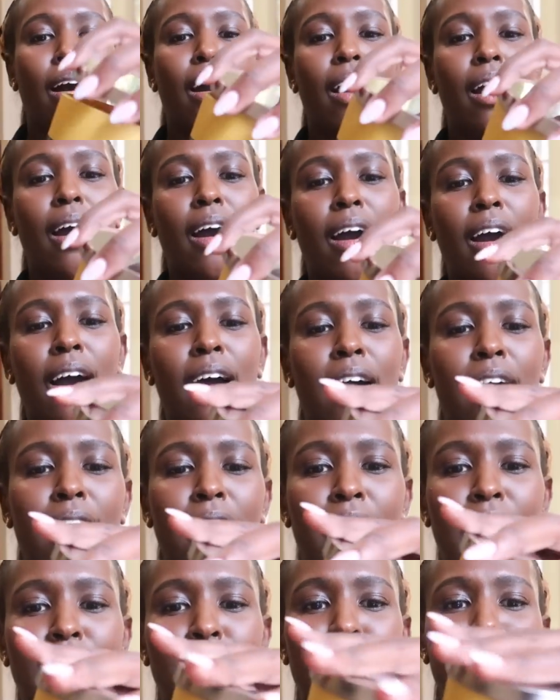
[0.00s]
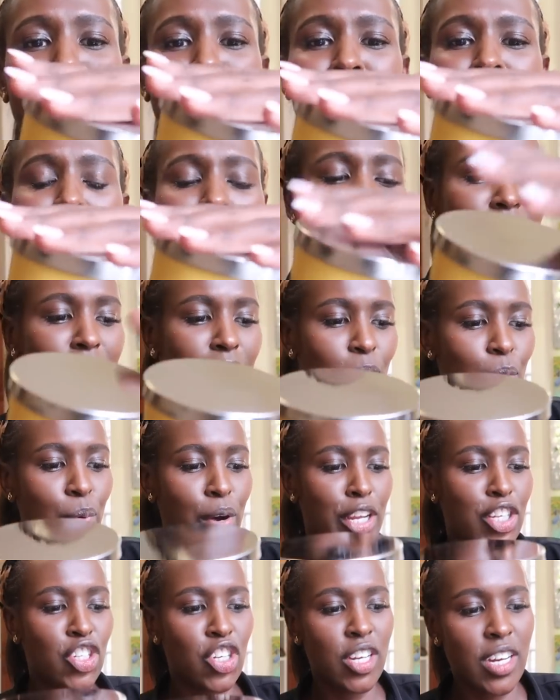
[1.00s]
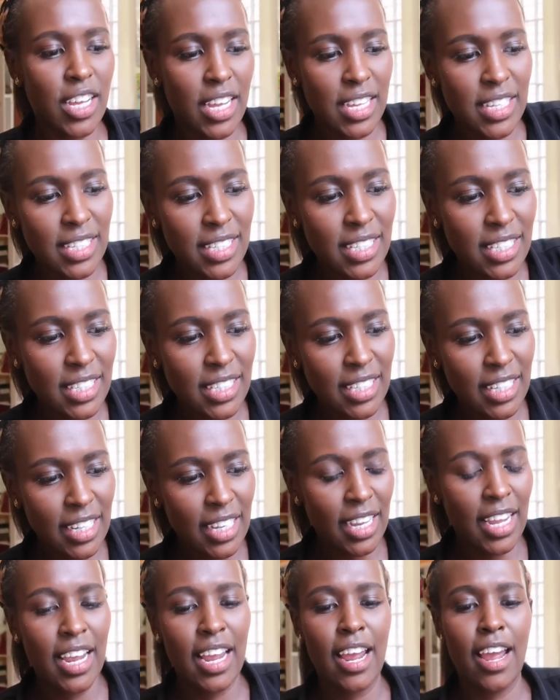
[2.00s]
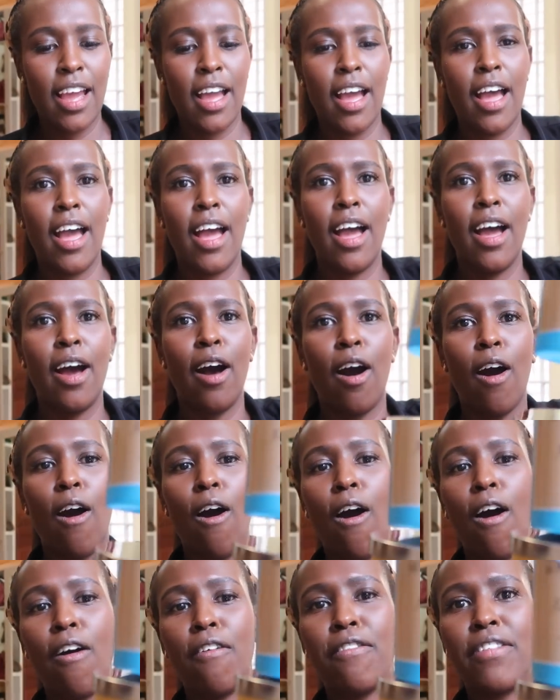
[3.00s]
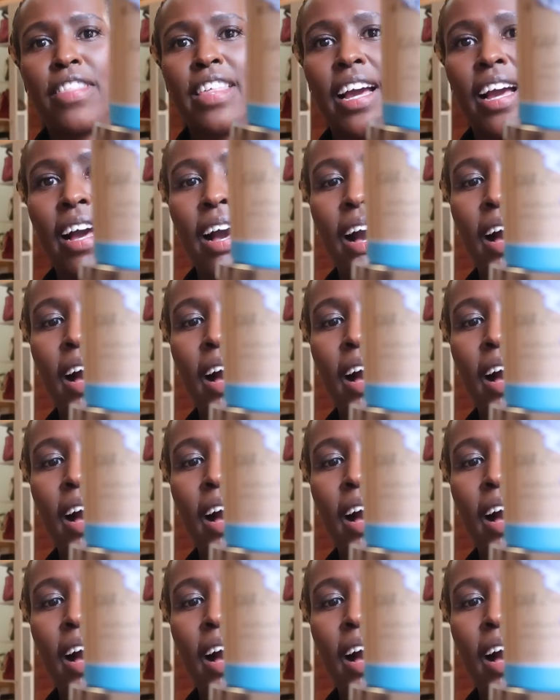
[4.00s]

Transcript: Oh, look at the richness of the